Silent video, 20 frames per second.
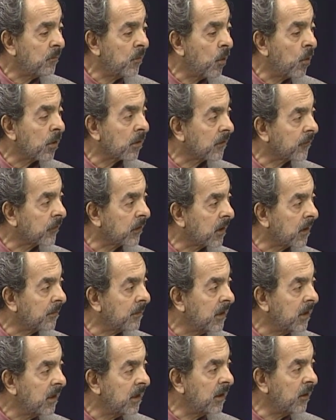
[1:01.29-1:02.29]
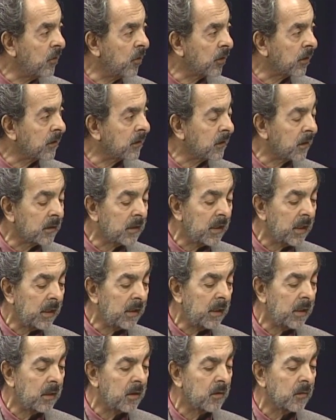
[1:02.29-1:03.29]
more of them in order to
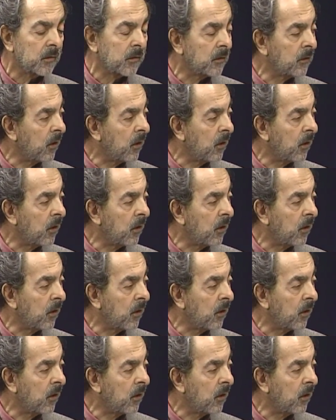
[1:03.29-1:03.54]
take care of the